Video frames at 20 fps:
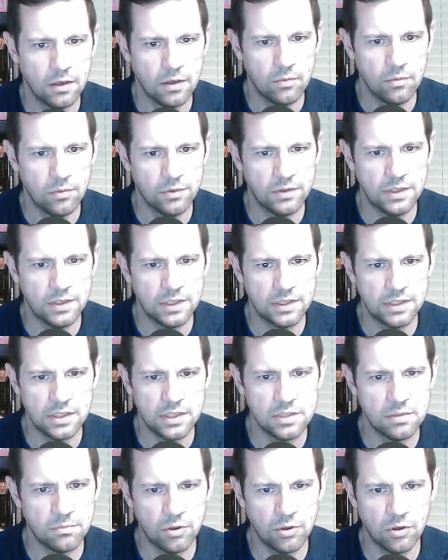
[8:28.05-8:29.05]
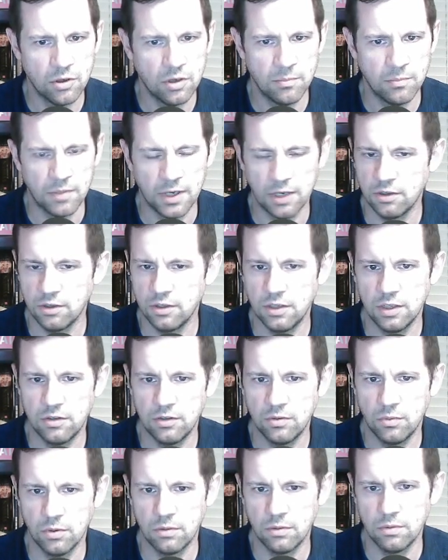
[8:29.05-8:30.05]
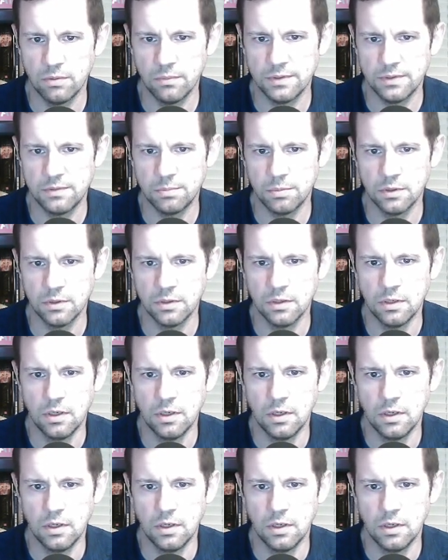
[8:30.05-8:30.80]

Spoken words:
was a dictation program, and I couldn't get it to work with Whisper.